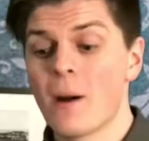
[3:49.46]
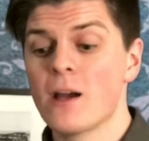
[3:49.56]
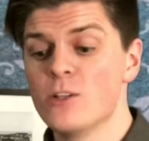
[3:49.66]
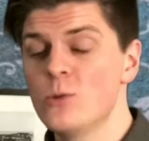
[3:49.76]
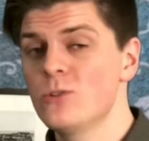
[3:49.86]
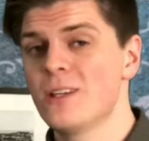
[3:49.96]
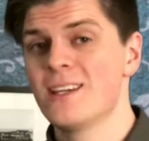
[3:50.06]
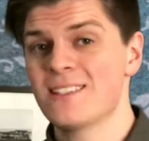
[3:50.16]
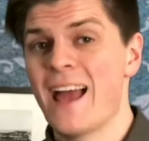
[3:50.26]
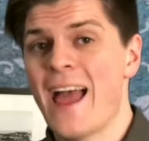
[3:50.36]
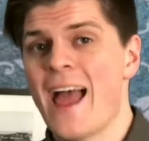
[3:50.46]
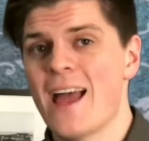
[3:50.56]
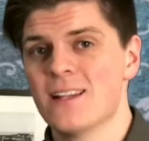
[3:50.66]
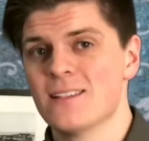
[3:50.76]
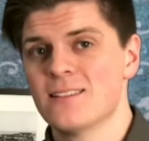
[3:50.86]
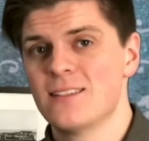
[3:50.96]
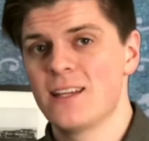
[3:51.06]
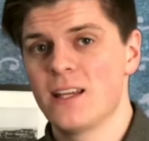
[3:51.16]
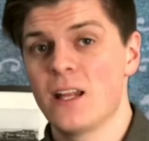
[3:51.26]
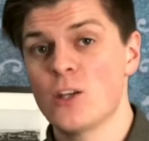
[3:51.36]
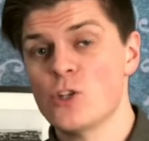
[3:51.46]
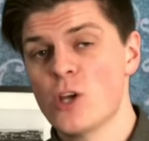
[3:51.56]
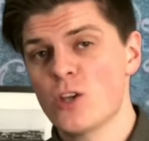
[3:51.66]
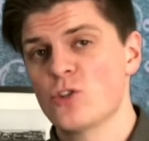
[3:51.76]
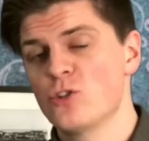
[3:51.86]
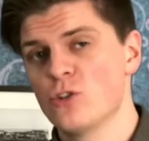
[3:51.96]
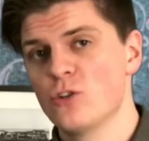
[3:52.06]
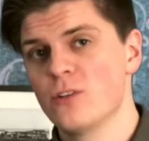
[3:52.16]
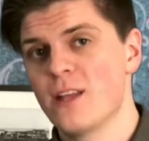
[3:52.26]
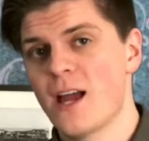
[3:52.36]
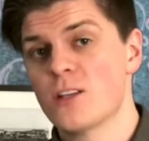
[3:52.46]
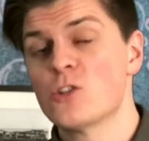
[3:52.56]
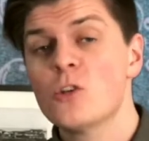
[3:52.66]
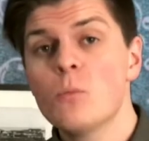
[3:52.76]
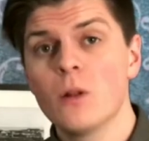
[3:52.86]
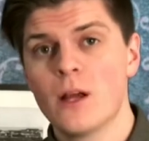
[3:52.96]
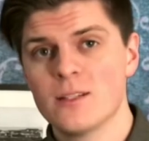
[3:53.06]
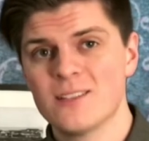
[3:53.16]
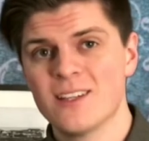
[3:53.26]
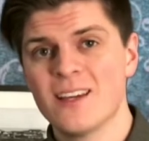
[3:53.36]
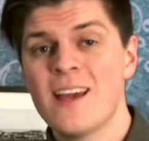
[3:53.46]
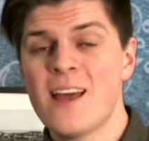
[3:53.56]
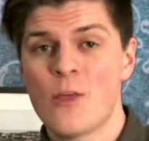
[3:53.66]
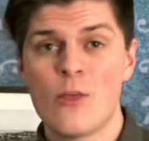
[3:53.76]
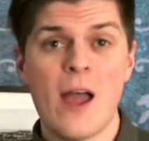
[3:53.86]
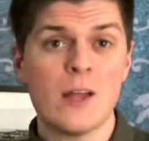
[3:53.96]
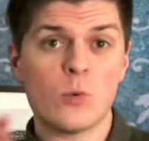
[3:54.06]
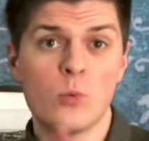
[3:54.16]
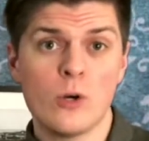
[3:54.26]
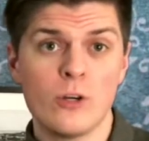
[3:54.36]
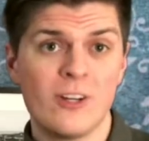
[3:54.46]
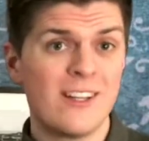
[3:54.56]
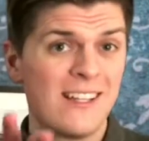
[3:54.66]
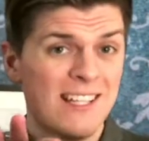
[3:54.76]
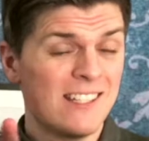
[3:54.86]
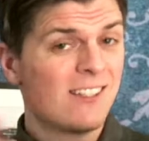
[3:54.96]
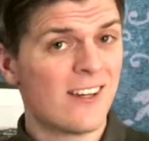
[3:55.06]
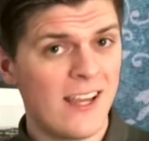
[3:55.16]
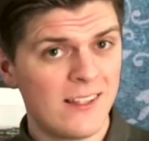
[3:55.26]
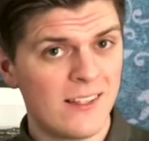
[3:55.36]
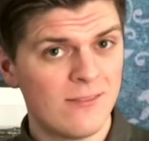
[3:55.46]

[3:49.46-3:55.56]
using his hands in a gesture that's symbolizing that word, disconnected.